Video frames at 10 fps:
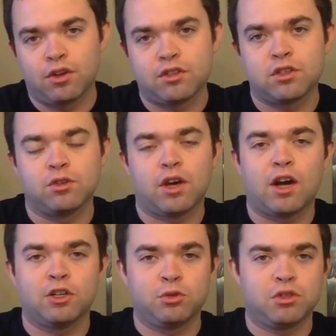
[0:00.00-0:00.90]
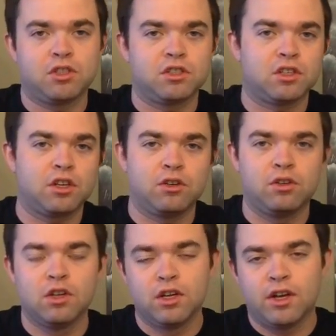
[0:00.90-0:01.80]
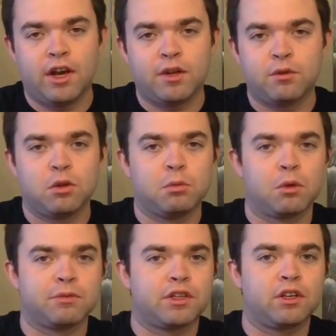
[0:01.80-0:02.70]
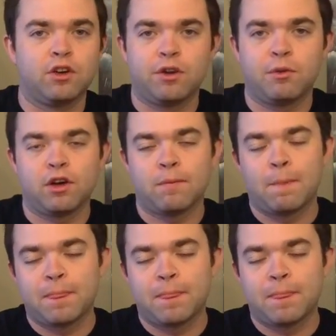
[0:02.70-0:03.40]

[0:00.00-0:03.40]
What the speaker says: So the Irish whiskeys can go anywhere, the bourbons can go anywhere,